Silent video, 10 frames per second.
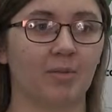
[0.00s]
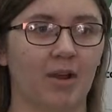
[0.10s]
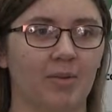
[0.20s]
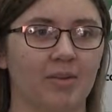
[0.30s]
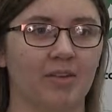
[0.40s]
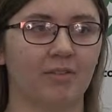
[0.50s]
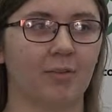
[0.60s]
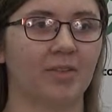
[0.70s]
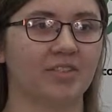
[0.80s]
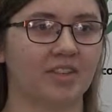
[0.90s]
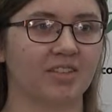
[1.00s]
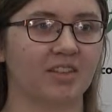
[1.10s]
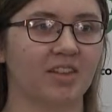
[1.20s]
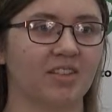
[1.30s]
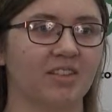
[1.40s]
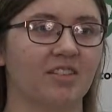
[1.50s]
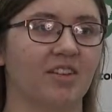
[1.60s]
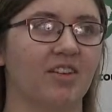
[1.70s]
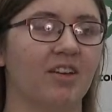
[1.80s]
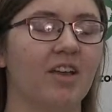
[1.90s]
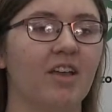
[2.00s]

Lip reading: probably from the 60s, and so